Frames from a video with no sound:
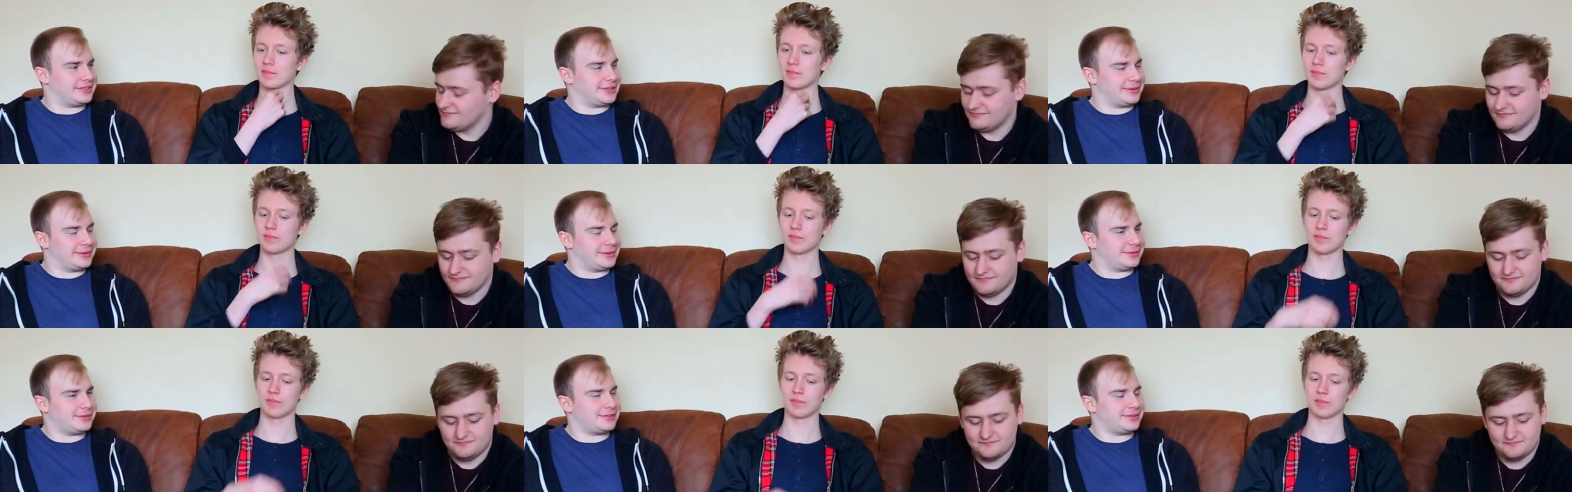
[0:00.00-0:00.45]

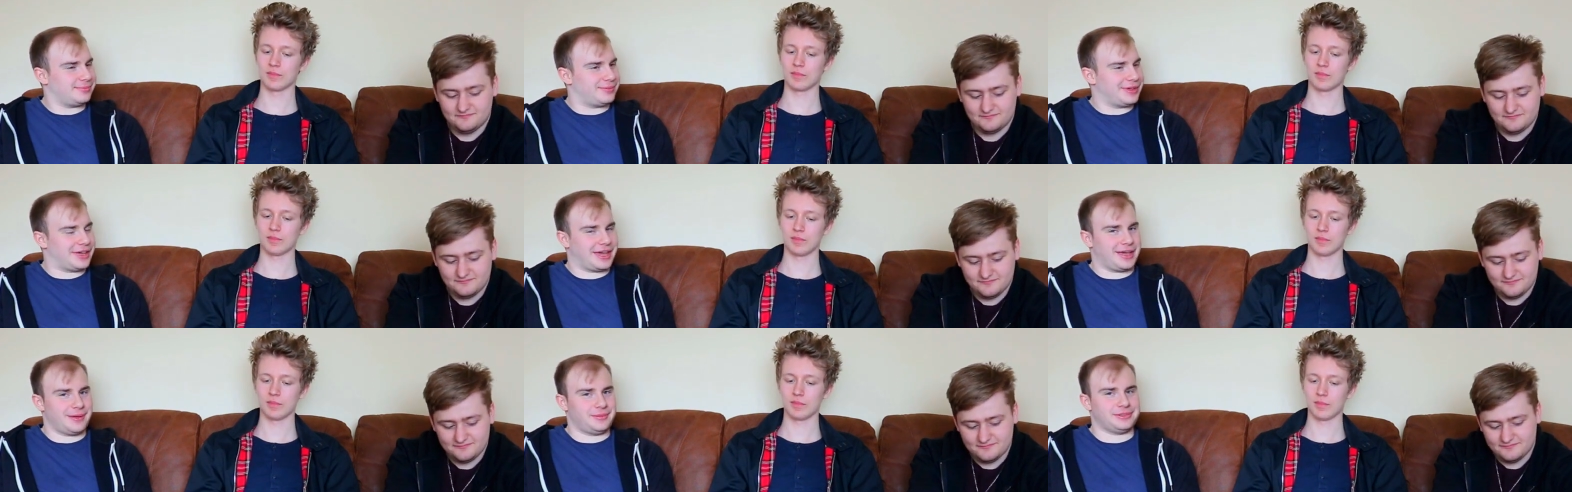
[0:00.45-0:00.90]
Speaker 1: to, to
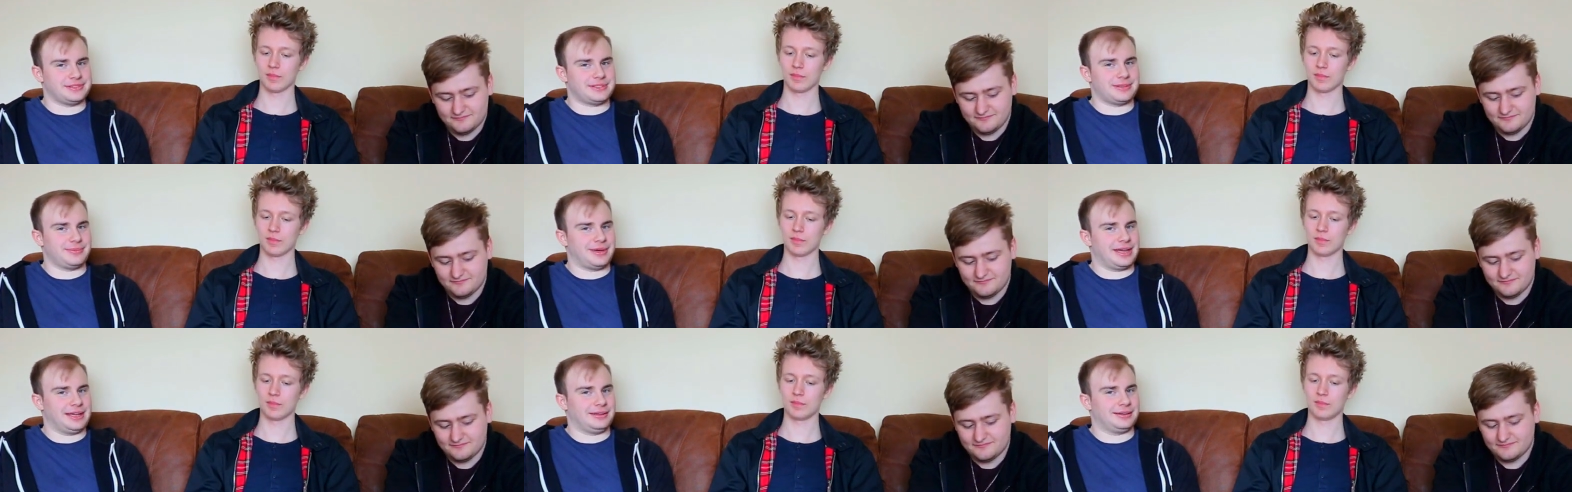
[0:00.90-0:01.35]
be able
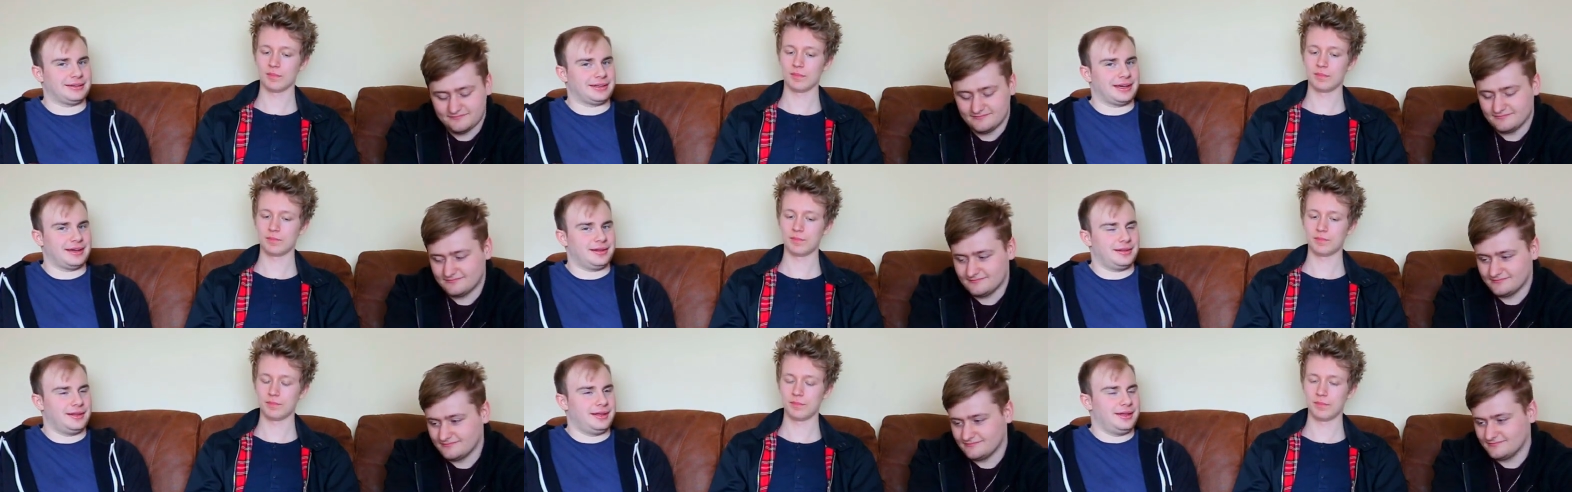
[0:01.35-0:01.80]
to make
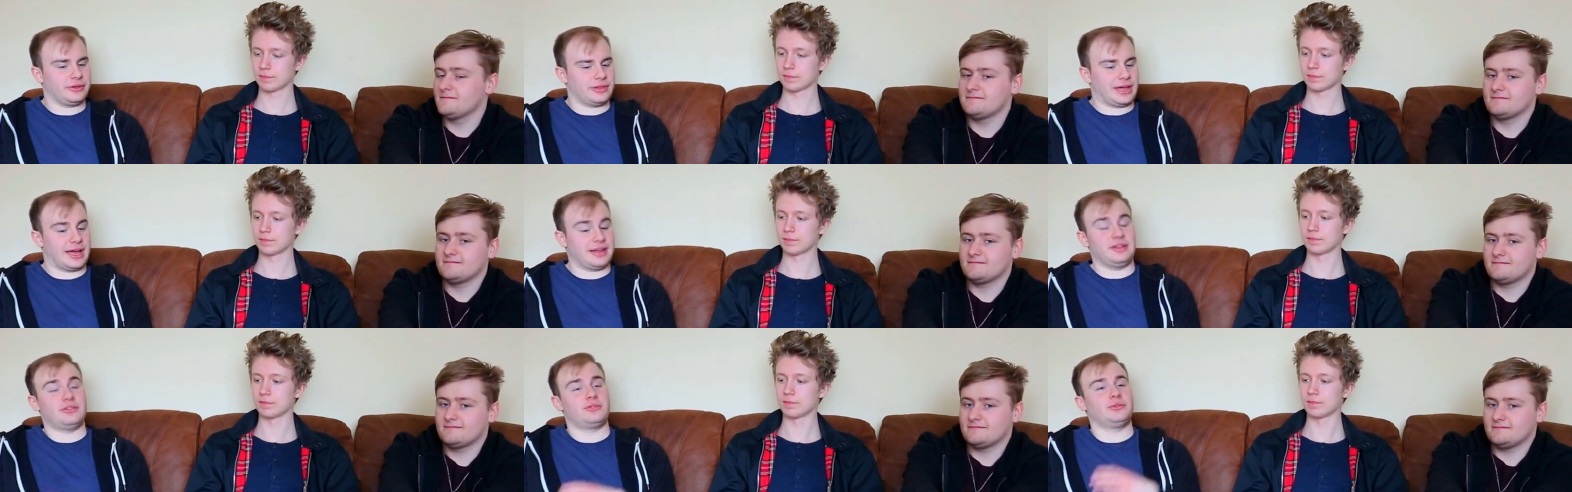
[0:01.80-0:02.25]
that. But
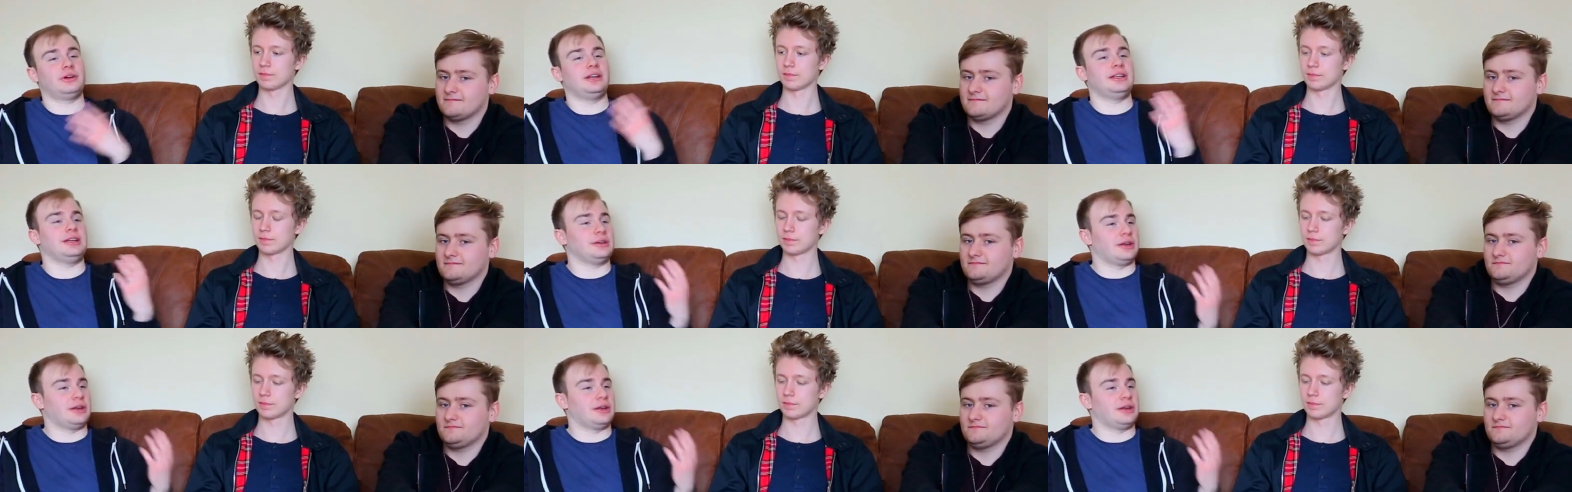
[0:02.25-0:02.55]
that it's really